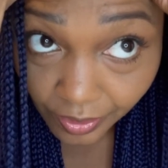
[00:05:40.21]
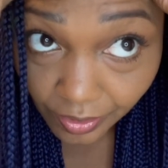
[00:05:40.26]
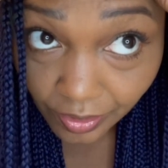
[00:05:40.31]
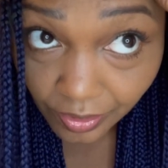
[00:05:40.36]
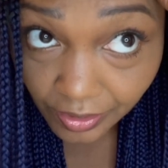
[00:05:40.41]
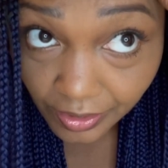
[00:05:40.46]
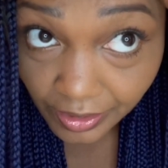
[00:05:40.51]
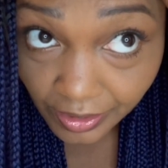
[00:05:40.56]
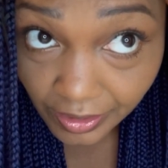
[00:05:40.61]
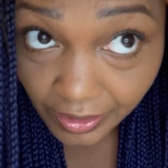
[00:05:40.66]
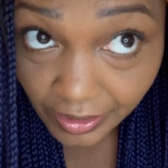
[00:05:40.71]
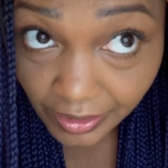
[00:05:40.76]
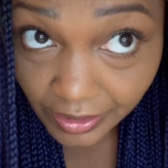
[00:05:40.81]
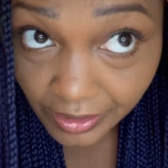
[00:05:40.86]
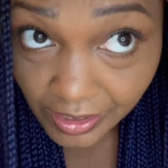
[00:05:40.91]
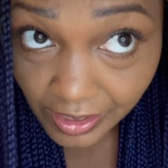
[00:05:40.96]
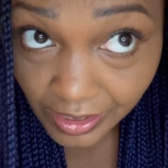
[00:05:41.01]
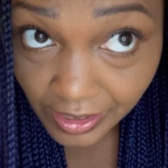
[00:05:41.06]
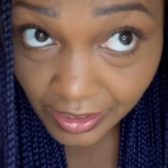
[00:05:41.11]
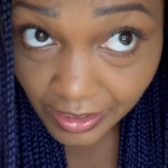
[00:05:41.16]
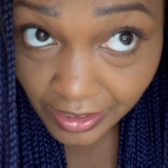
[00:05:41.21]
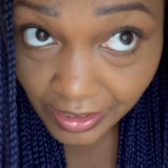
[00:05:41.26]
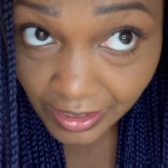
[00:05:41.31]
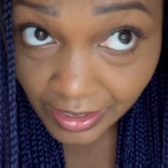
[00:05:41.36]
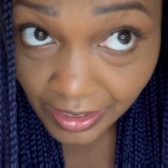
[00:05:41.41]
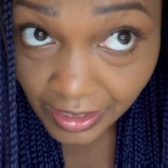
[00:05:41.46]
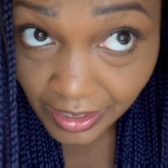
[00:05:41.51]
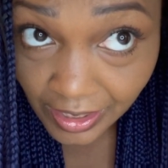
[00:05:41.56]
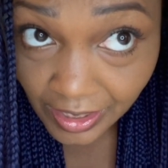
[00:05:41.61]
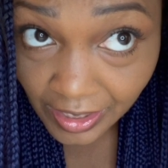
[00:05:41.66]
So
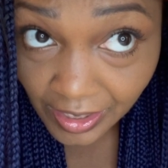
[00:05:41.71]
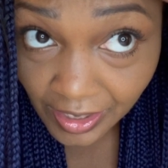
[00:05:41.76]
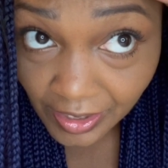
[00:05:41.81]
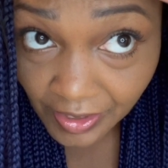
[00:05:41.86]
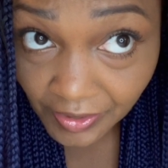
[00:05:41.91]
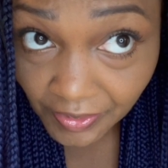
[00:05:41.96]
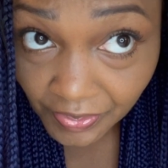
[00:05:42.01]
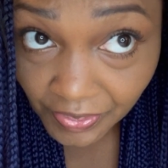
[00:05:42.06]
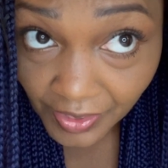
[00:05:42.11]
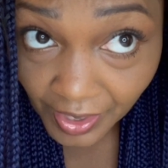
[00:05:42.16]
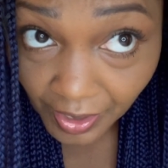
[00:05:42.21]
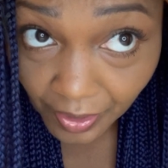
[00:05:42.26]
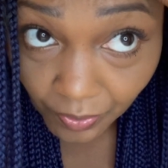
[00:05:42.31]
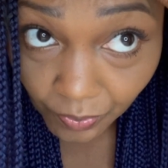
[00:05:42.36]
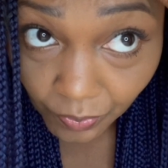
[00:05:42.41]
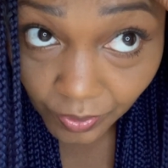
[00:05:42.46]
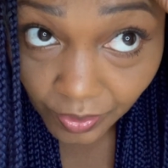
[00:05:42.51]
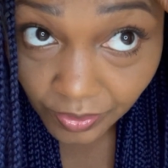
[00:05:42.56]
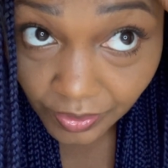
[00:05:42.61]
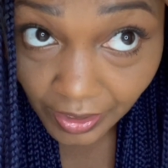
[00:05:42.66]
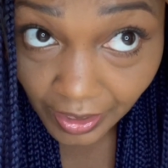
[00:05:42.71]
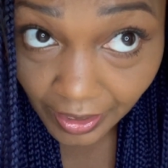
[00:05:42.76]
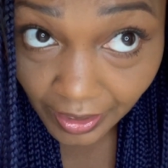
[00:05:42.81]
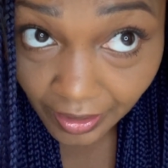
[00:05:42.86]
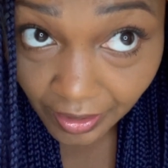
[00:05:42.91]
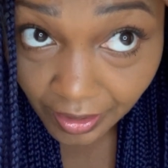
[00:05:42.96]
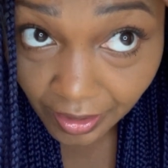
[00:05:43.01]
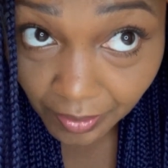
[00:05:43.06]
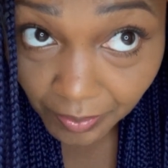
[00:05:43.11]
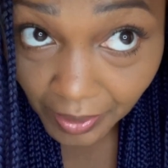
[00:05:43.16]
it was well into August
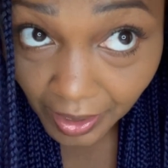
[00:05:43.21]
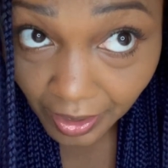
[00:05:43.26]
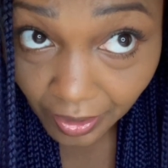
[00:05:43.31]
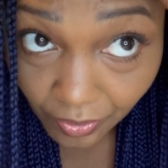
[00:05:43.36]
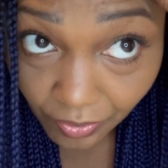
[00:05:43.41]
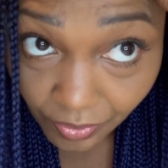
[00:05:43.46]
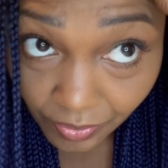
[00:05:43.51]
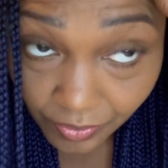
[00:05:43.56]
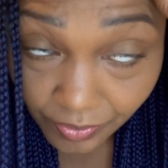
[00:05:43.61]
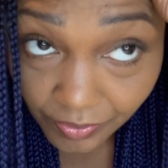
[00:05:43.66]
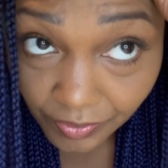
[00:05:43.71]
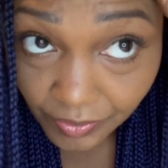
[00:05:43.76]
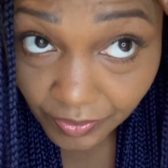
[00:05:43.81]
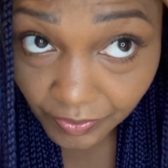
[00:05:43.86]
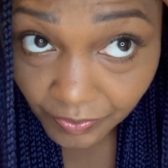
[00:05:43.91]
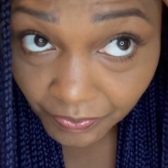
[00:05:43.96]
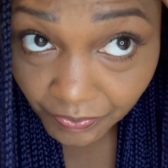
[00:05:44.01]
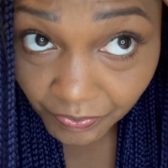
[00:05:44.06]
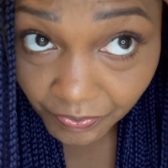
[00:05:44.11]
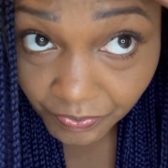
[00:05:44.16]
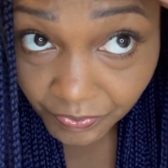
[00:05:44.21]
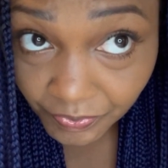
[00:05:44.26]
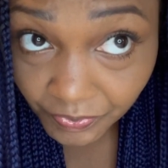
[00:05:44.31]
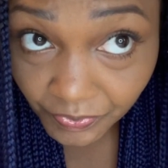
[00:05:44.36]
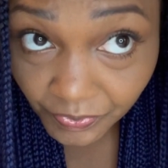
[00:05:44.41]
before I had gotten all of